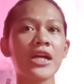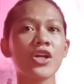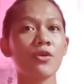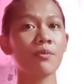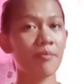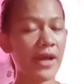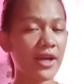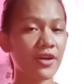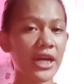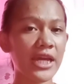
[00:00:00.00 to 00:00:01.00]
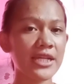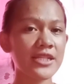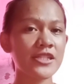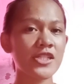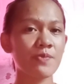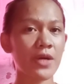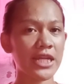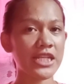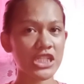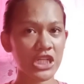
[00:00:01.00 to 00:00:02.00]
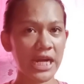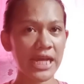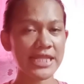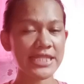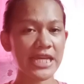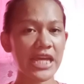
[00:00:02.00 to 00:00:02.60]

comparing, spotting trends,